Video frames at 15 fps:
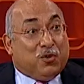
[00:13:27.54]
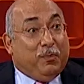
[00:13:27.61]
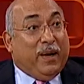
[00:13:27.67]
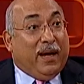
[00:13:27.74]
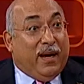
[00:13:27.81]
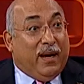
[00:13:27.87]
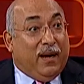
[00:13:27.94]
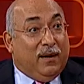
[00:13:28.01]

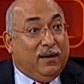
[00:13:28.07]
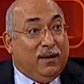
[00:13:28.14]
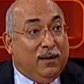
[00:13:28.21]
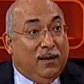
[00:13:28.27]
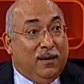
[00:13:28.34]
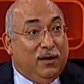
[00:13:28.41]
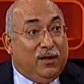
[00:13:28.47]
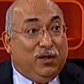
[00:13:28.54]
bad,
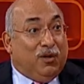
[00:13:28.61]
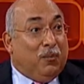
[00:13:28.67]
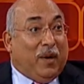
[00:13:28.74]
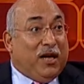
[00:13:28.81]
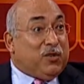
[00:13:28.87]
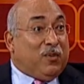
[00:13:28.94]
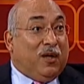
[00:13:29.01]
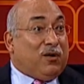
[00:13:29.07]

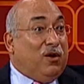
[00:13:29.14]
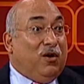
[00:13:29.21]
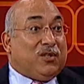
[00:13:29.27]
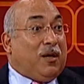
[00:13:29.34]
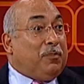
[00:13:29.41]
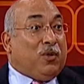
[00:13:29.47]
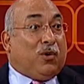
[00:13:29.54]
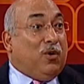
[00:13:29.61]
might as well close
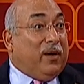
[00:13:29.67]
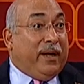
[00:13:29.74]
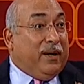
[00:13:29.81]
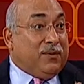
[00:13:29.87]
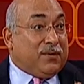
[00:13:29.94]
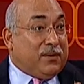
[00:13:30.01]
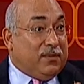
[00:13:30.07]
up the courthouse.